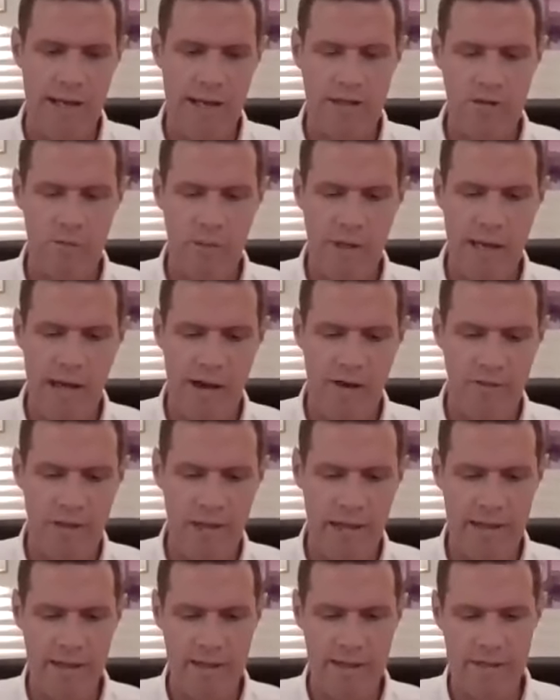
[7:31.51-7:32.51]
So the next we
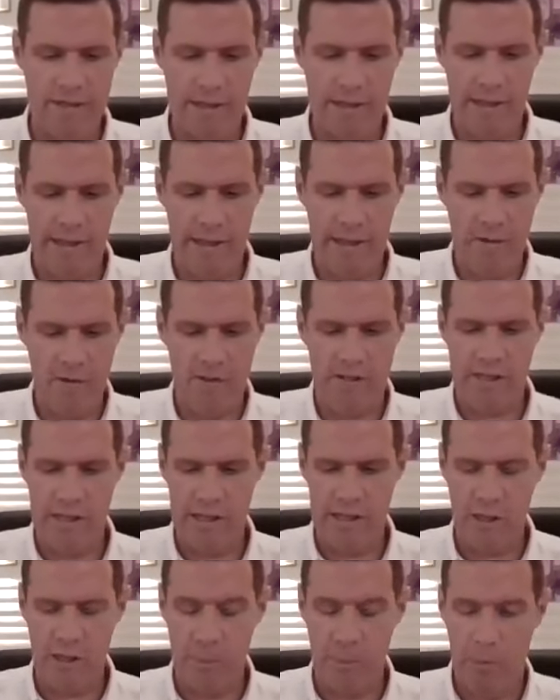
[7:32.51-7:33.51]
have then is the
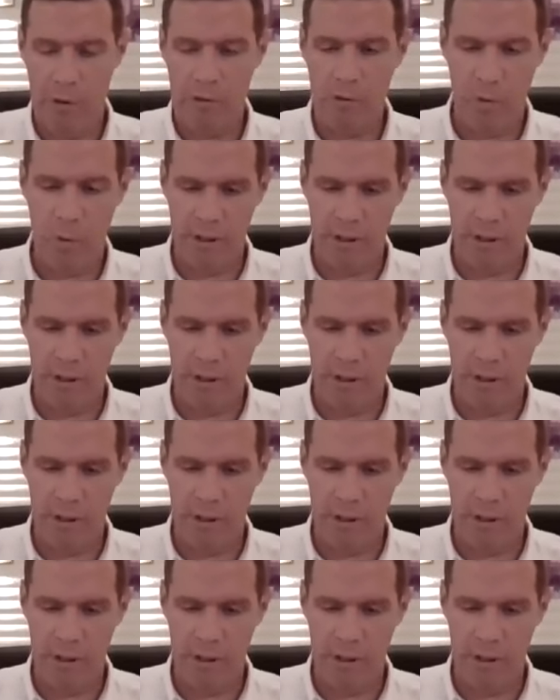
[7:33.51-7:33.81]
inner sage.